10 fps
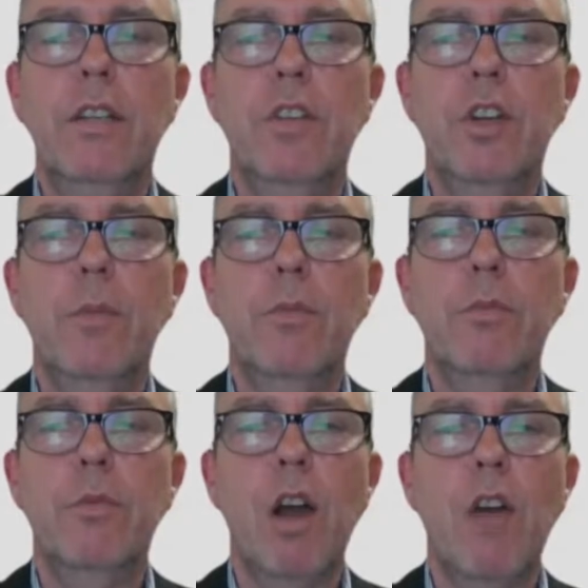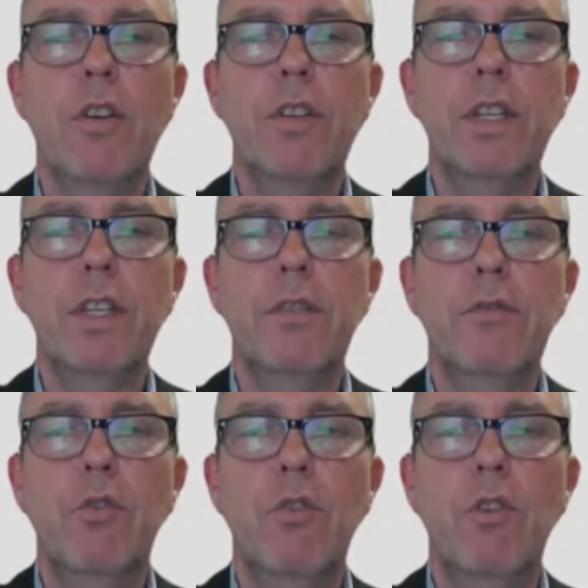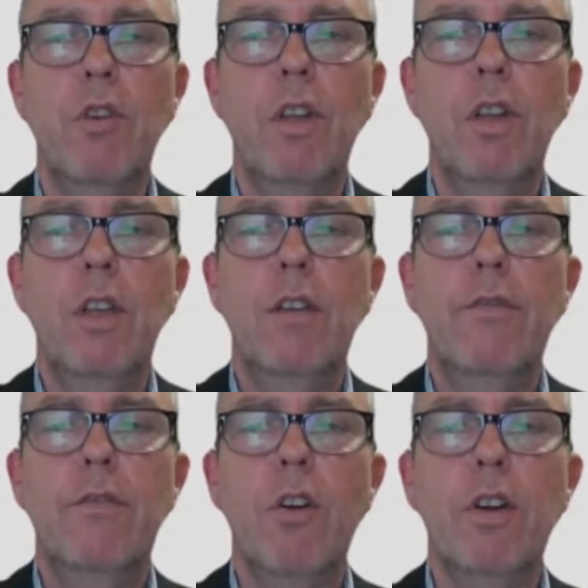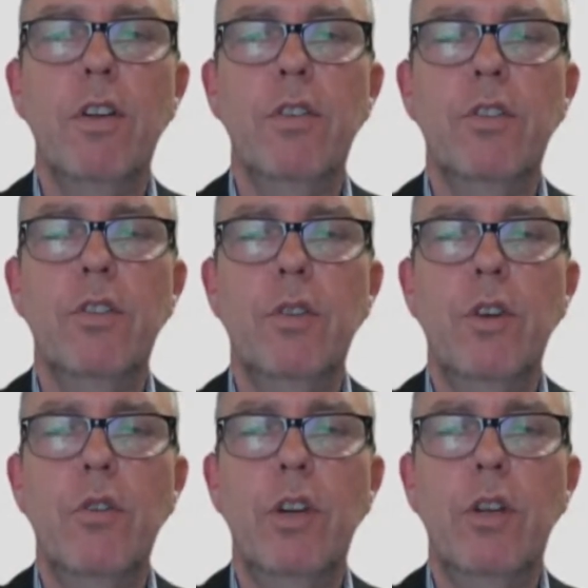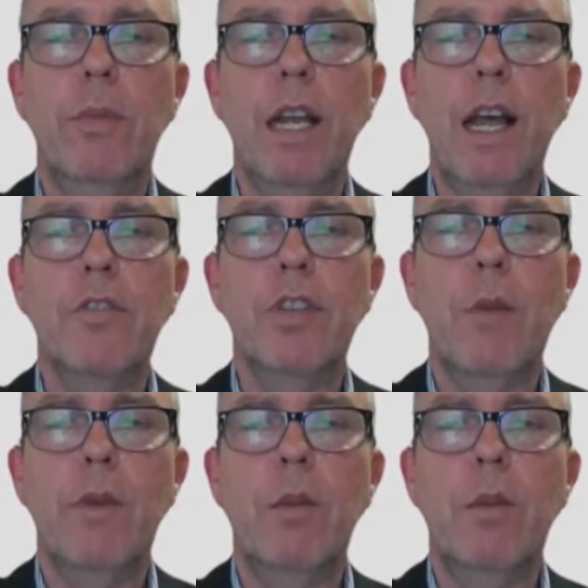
in terms of priorities for foreigners who are going to be allowed to come in.